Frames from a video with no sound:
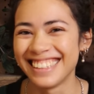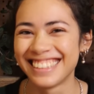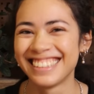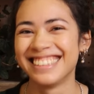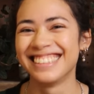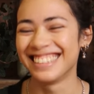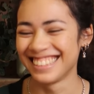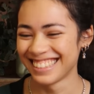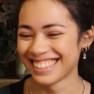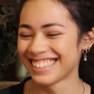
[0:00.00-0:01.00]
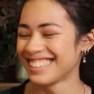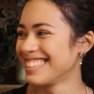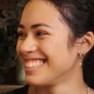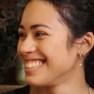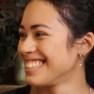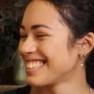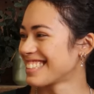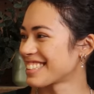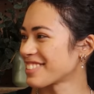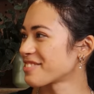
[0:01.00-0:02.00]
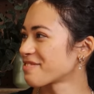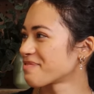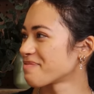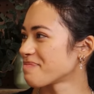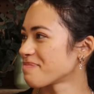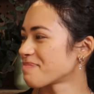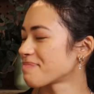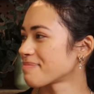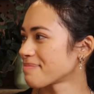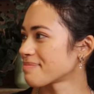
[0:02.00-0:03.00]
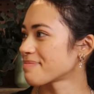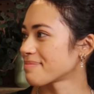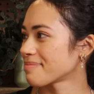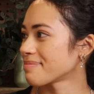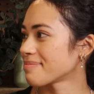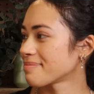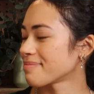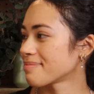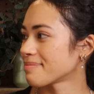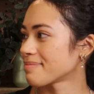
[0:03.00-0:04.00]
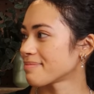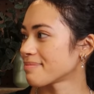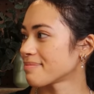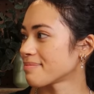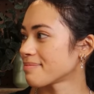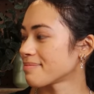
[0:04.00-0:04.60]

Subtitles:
No words are spoken by the person on screen.